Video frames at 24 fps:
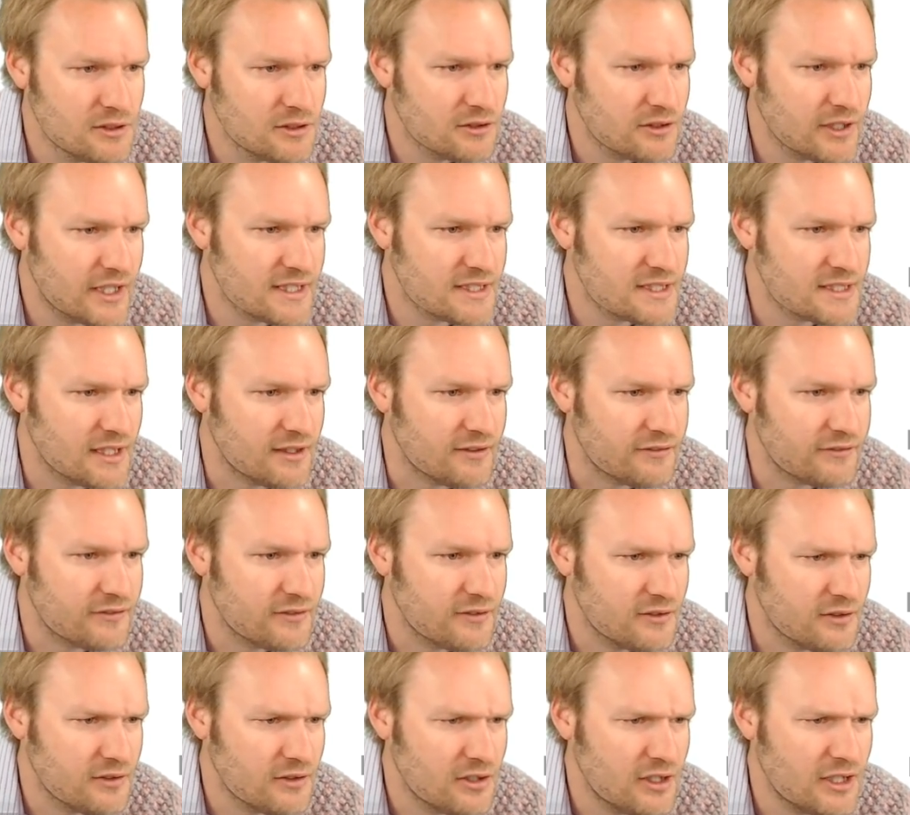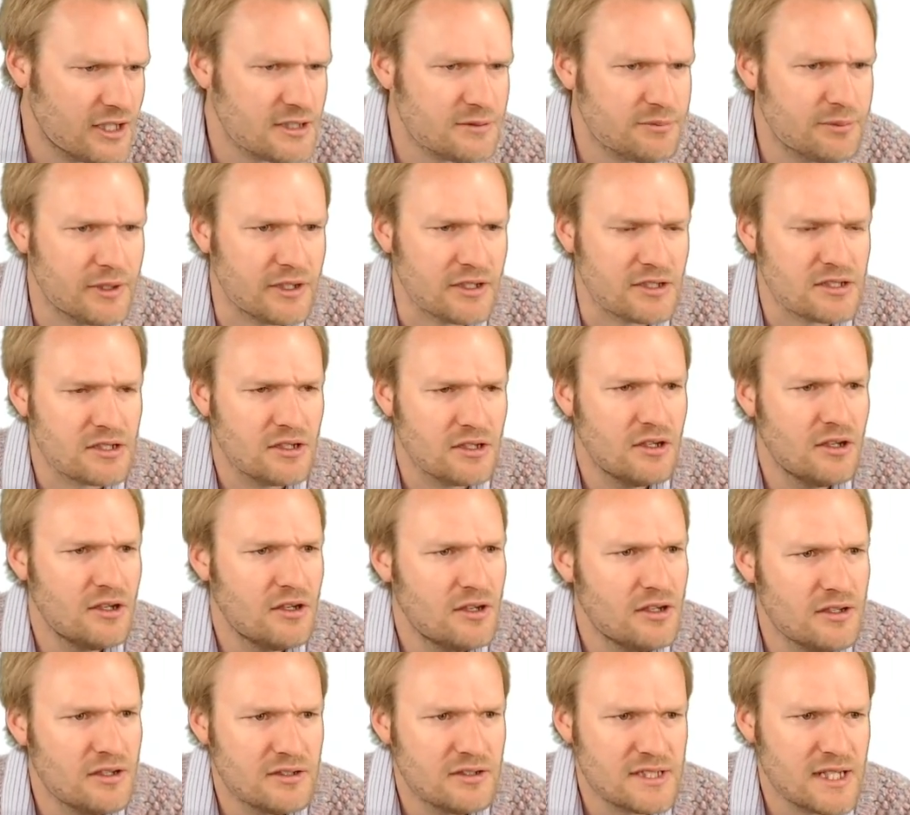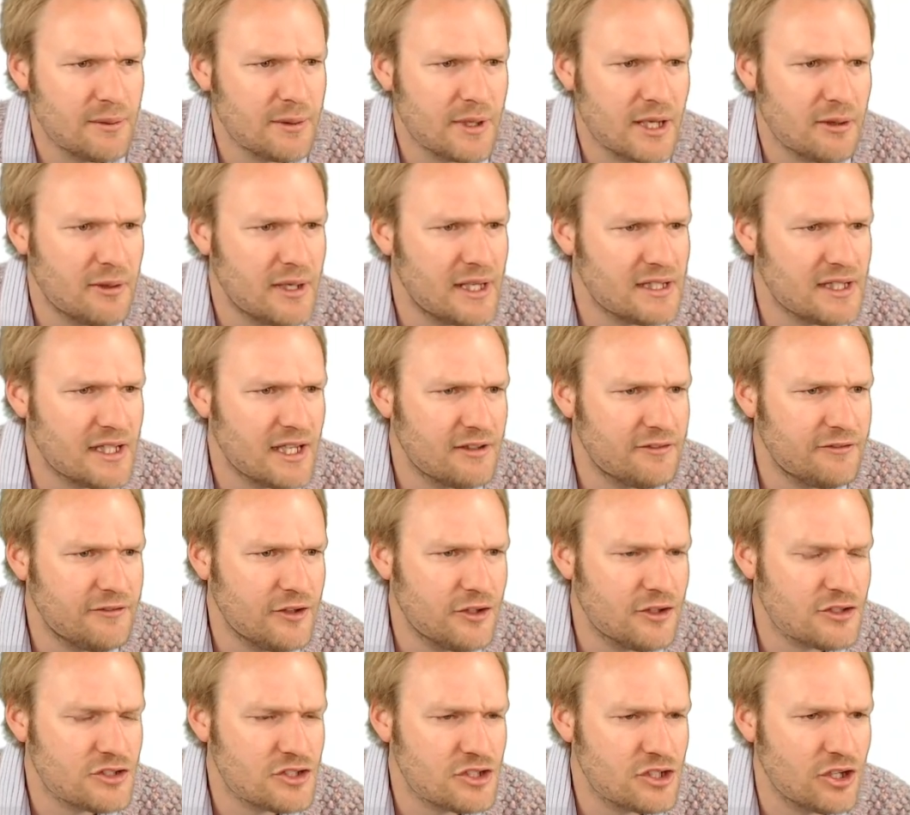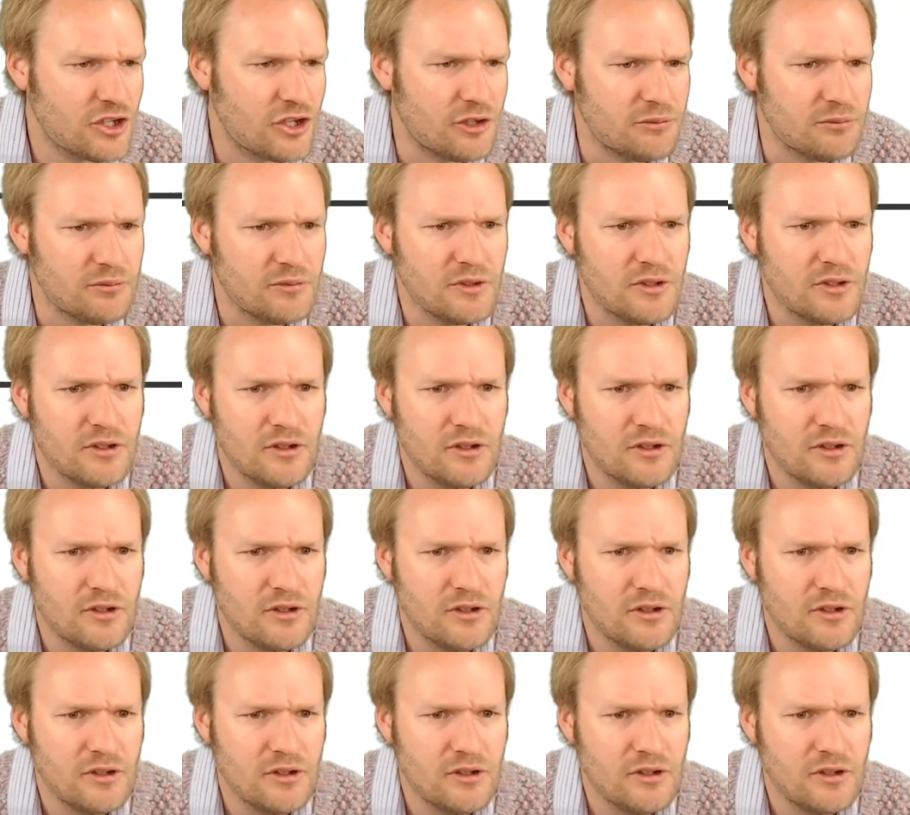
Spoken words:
Great stuff. Last bit. Something about that first term.